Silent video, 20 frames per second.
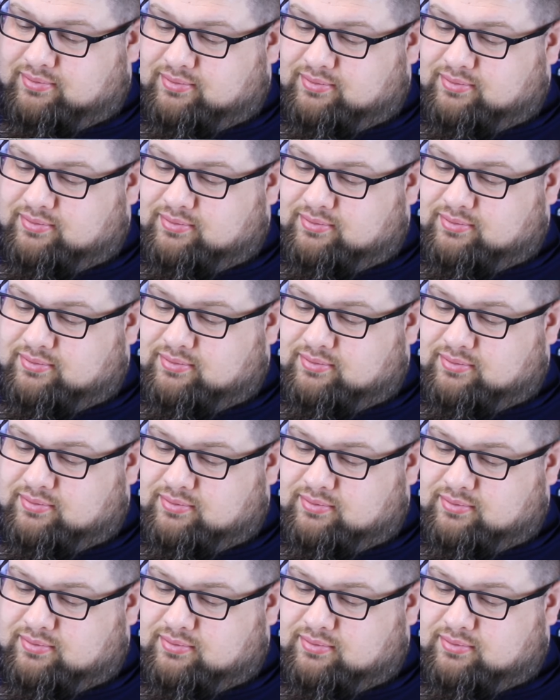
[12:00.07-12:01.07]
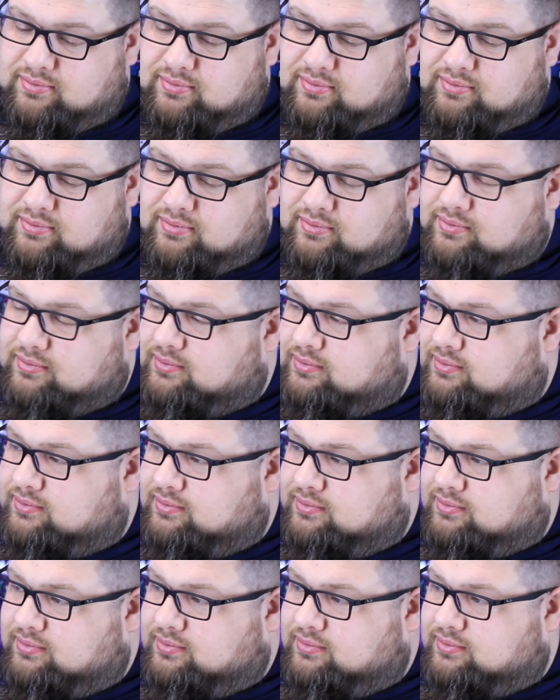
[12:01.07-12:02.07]

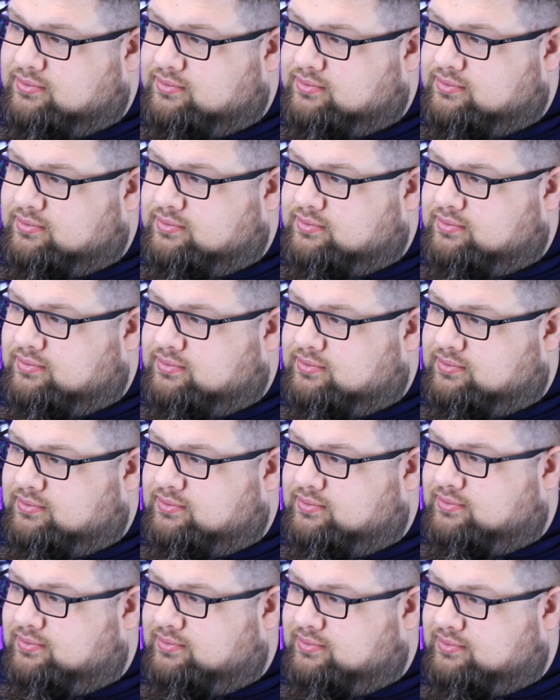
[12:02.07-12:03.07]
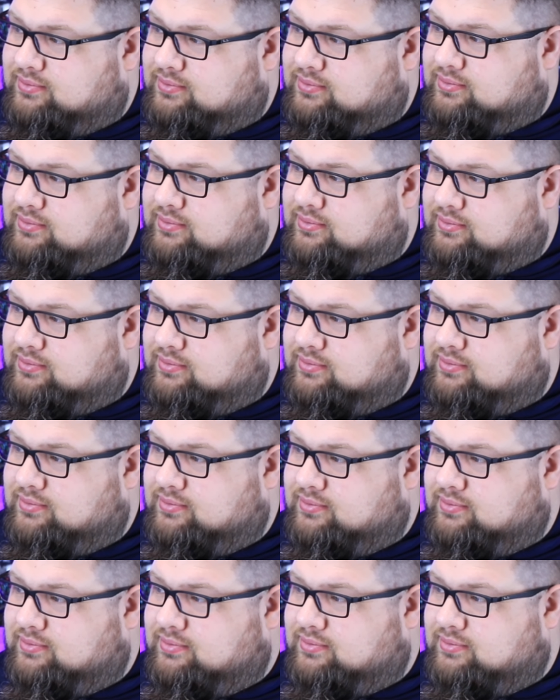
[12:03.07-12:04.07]

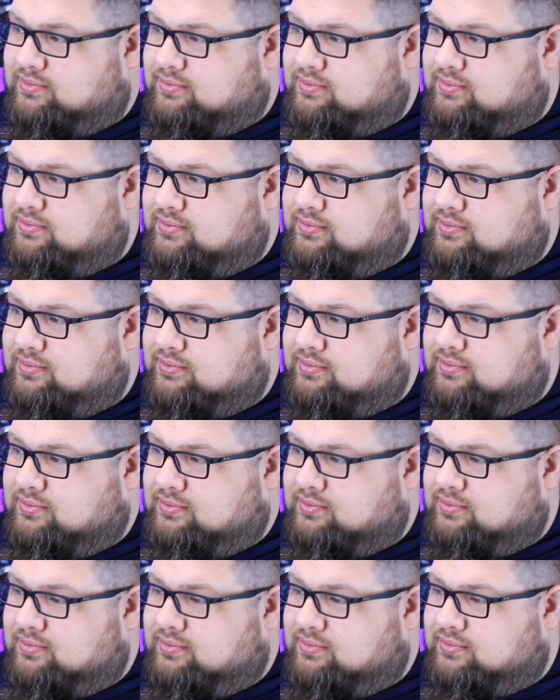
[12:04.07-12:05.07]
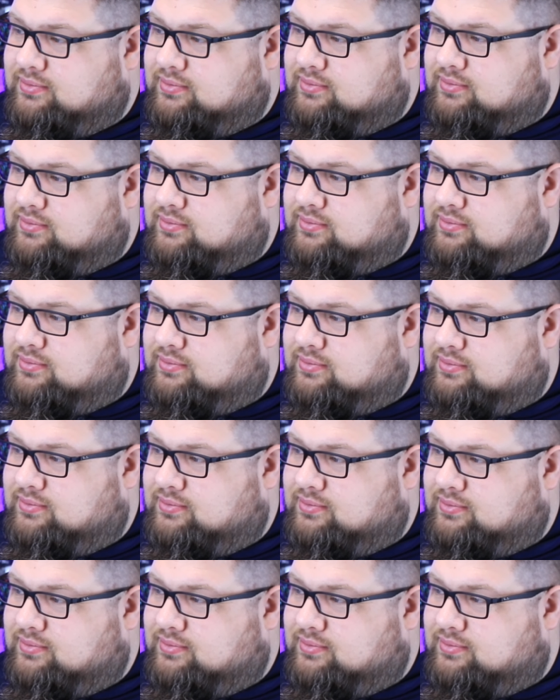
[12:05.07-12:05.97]
[no speech]